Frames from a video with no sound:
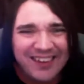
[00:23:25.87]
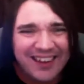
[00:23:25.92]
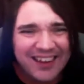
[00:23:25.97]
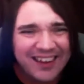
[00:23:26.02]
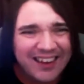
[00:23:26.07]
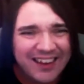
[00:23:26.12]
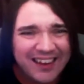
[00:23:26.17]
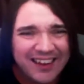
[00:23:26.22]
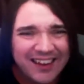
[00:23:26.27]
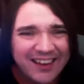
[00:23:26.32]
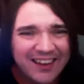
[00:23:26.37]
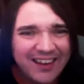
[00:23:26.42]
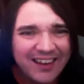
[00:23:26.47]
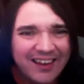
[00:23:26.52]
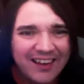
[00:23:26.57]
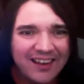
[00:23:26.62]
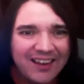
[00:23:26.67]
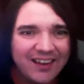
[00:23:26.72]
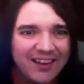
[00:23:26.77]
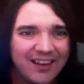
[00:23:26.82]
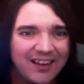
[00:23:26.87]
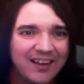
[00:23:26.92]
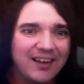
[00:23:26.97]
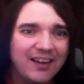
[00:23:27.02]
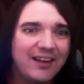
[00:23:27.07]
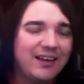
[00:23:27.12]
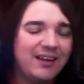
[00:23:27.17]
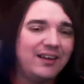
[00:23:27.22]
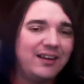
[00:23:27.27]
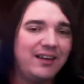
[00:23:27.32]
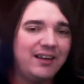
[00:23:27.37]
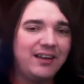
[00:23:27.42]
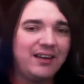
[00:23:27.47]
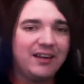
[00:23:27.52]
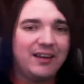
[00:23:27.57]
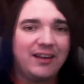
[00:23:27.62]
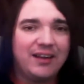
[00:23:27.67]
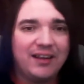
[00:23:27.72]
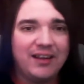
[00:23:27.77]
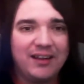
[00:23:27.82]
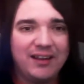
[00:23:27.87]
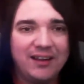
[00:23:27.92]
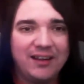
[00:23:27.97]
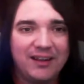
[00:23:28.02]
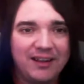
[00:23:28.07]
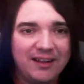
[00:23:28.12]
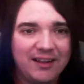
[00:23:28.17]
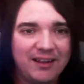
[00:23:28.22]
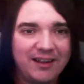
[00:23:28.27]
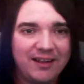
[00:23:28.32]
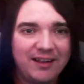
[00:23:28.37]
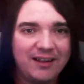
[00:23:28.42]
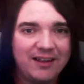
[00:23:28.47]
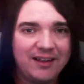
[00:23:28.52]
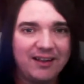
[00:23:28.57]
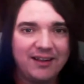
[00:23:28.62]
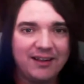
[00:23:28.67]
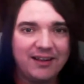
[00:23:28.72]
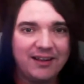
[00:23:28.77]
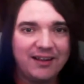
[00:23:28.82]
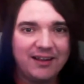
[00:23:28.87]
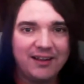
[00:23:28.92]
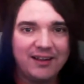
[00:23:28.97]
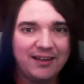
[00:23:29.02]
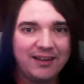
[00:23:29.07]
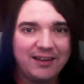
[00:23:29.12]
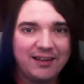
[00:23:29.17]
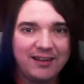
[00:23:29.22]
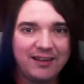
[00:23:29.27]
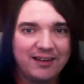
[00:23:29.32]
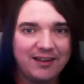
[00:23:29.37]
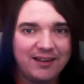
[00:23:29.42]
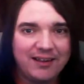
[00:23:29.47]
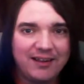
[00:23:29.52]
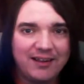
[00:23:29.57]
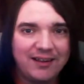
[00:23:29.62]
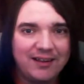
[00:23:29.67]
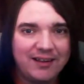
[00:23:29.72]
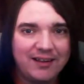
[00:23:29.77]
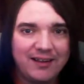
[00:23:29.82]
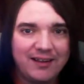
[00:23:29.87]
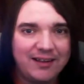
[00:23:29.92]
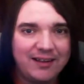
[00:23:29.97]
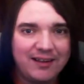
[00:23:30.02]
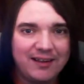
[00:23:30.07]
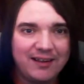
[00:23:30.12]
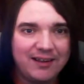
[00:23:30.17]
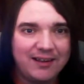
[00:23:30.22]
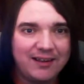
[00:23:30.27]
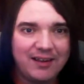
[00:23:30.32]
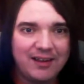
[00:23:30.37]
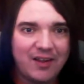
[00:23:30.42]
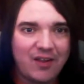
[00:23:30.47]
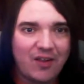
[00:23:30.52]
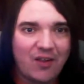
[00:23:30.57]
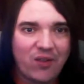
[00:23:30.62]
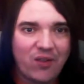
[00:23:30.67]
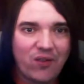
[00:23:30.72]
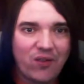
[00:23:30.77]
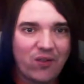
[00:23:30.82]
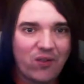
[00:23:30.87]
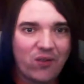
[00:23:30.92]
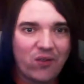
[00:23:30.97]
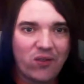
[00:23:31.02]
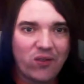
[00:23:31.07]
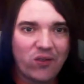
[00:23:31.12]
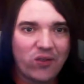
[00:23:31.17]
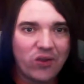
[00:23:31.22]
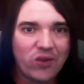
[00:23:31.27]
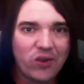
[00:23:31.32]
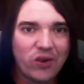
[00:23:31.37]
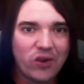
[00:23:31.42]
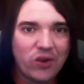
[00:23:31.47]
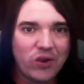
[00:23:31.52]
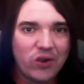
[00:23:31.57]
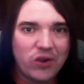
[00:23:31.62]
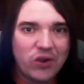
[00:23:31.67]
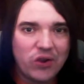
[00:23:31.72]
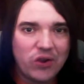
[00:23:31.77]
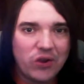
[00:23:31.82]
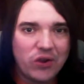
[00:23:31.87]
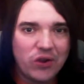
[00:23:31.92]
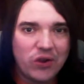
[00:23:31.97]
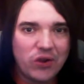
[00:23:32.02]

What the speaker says: No one is speaking in this clip.